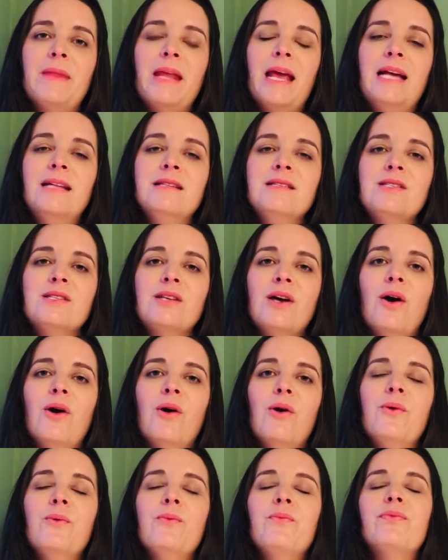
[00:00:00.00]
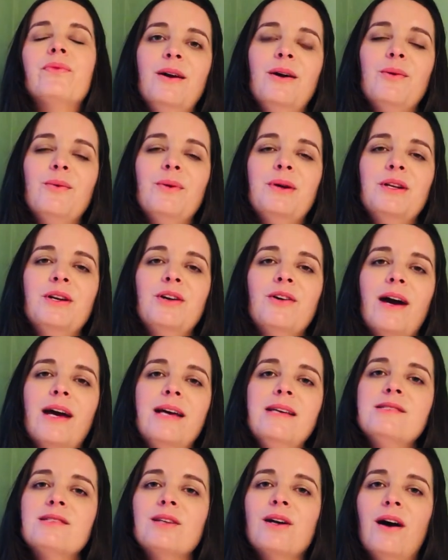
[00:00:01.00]
And so, when
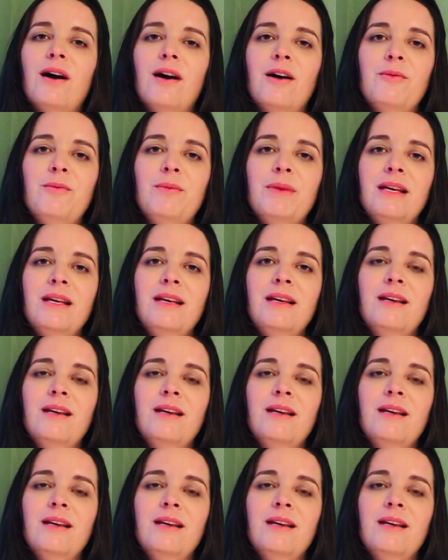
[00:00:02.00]
Christ called me,